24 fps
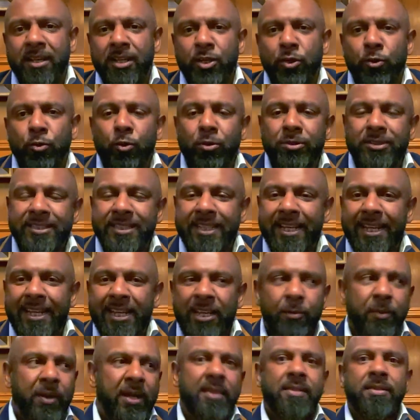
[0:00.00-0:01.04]
you're not
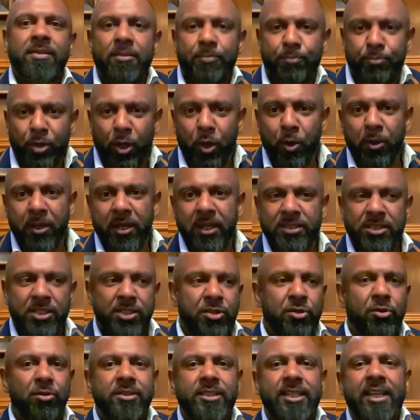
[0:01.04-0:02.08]
dealing with the brokers, you're
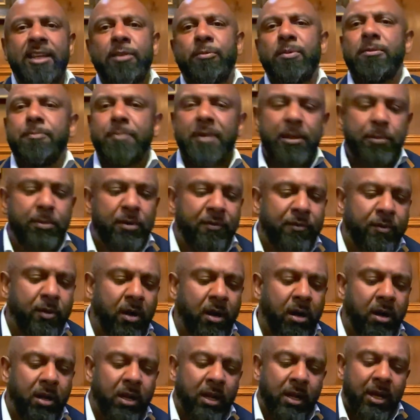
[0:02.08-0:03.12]
not dealing with people who've
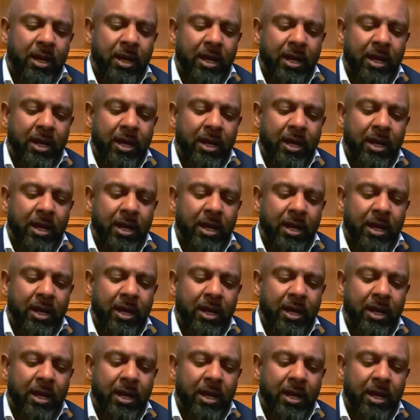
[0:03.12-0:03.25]
got